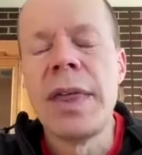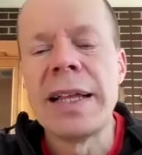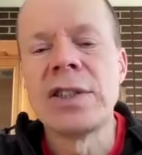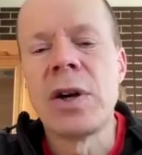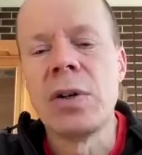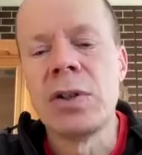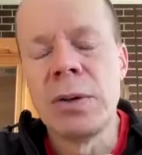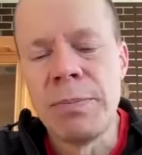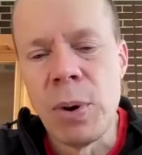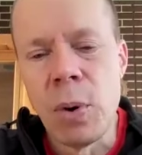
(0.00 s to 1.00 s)
that's going to
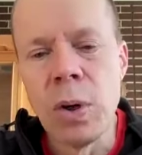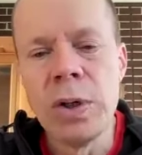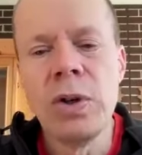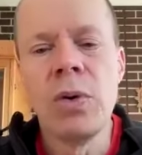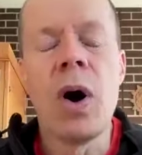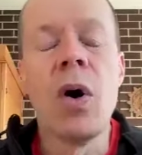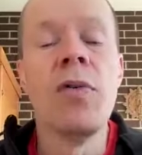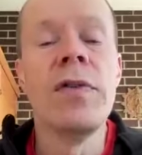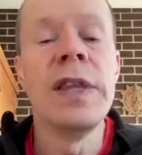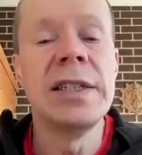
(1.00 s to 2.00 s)
support you
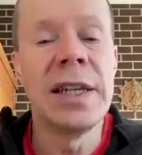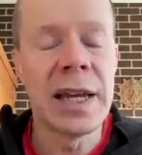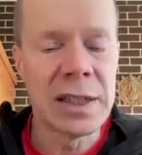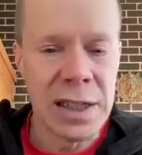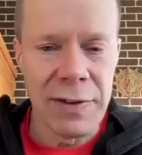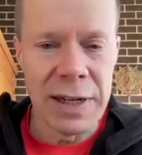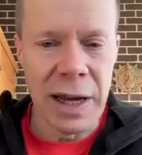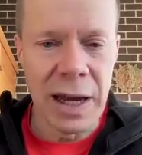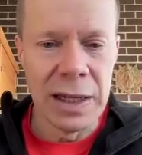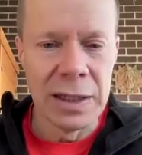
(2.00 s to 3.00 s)
over this next 7
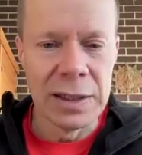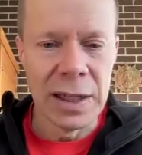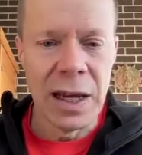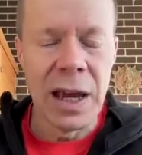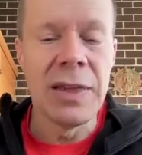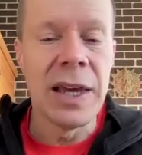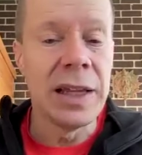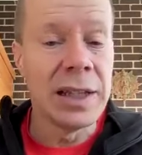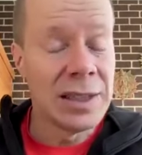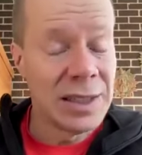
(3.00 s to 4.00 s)
days? And
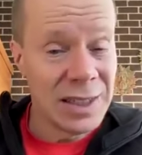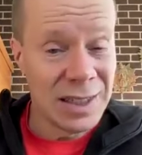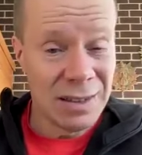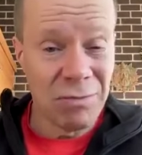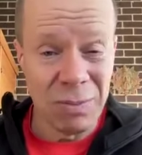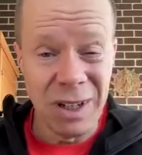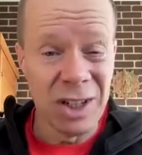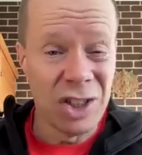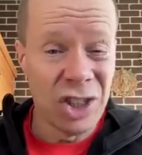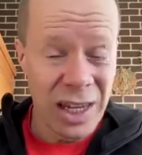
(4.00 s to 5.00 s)
then I'm
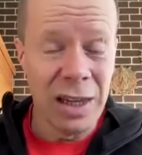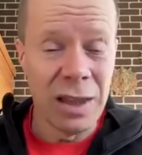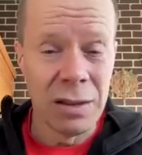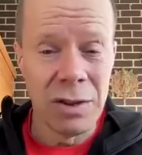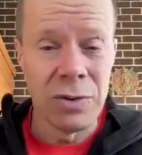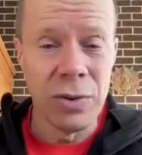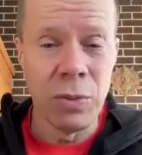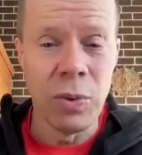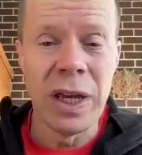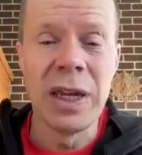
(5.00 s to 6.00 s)
going to check in through
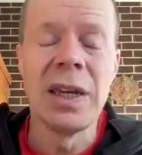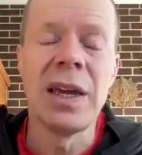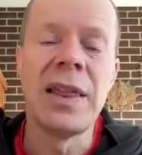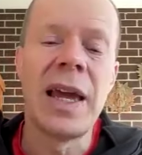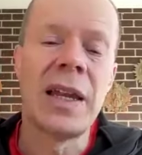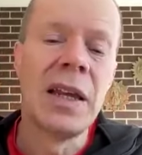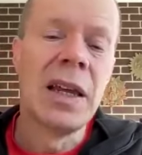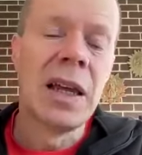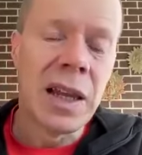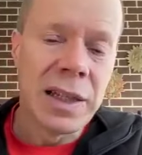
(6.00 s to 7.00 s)
the week, and then
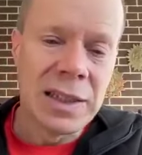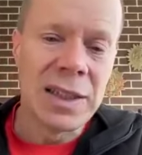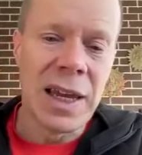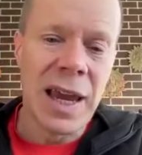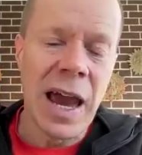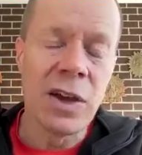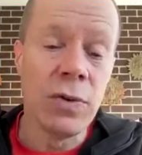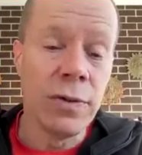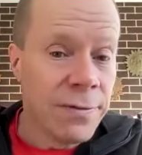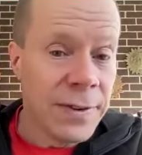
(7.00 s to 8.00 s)
let's see how
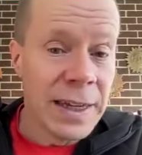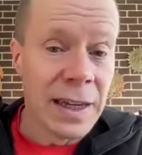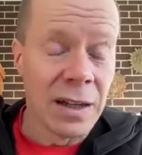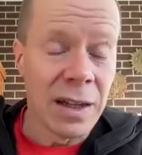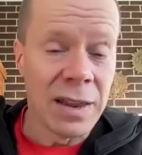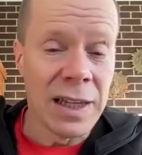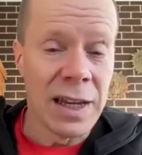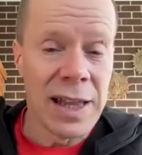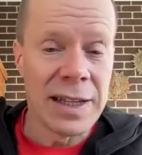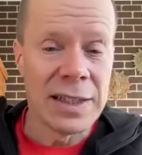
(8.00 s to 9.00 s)
you feel at the
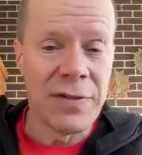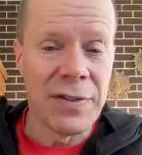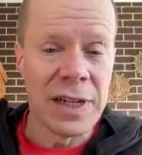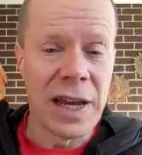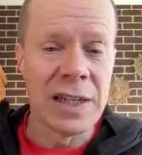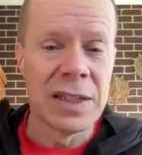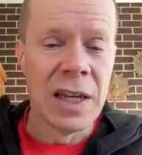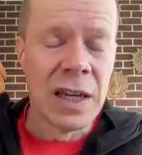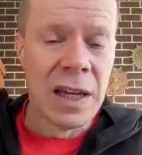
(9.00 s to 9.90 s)
end of that 7 days.